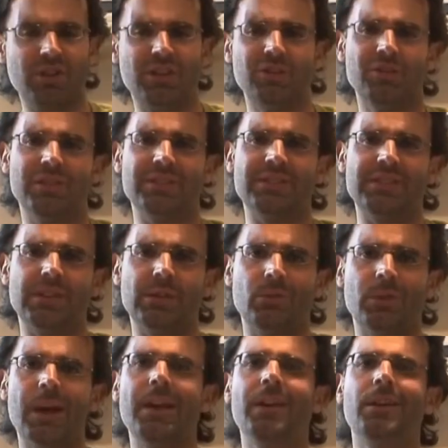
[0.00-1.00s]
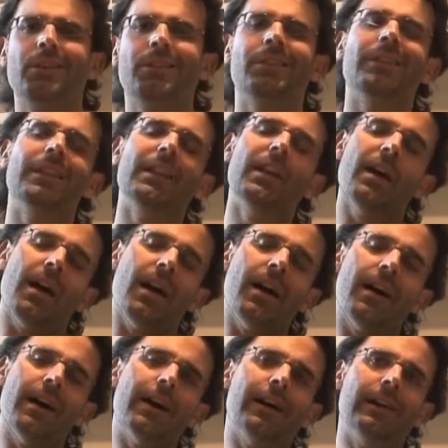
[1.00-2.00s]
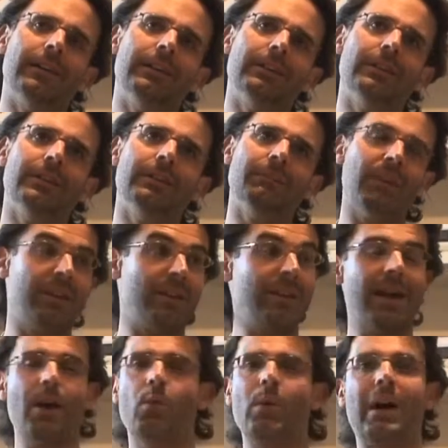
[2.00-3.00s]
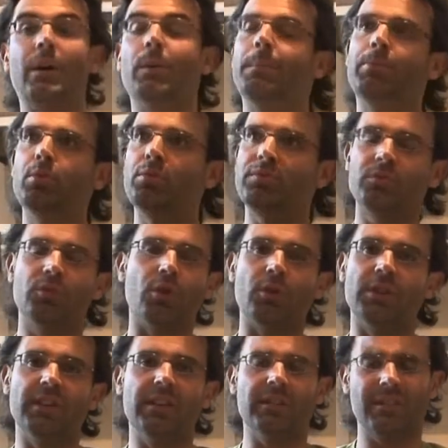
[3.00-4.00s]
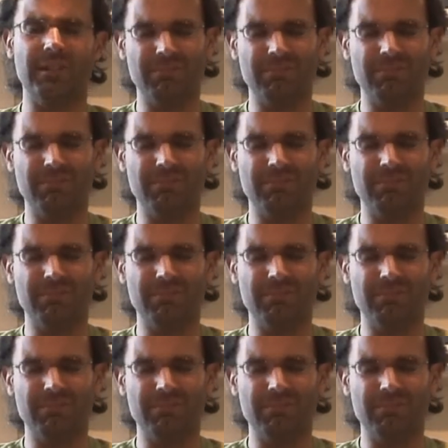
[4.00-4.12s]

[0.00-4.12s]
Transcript: You can see it right here. And now, wow, 30th.